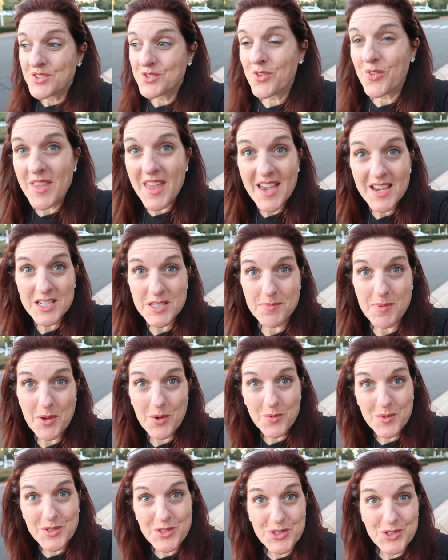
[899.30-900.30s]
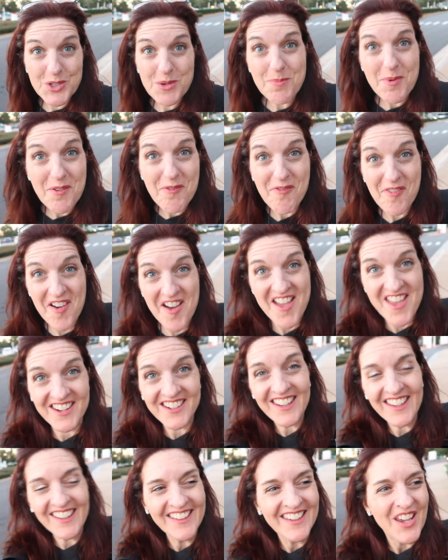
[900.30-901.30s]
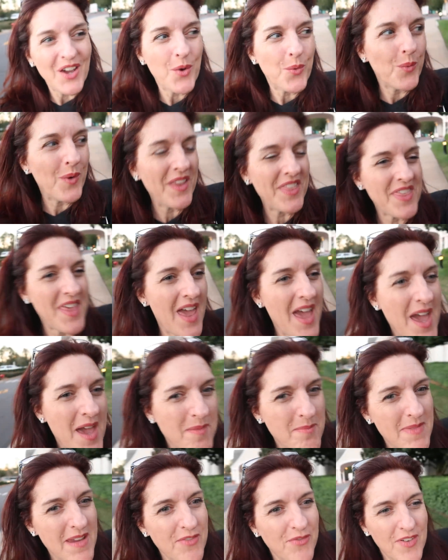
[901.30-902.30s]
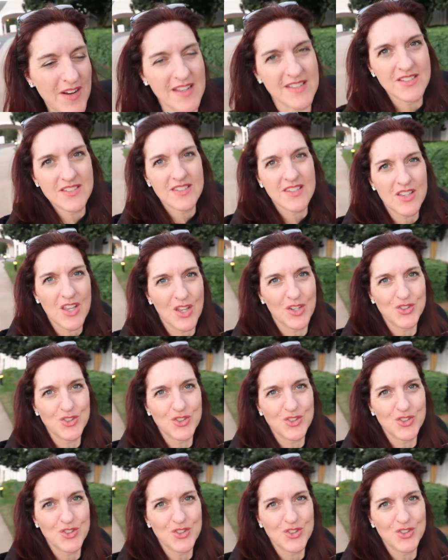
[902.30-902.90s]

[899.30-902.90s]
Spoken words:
So the expo was super fun with my friends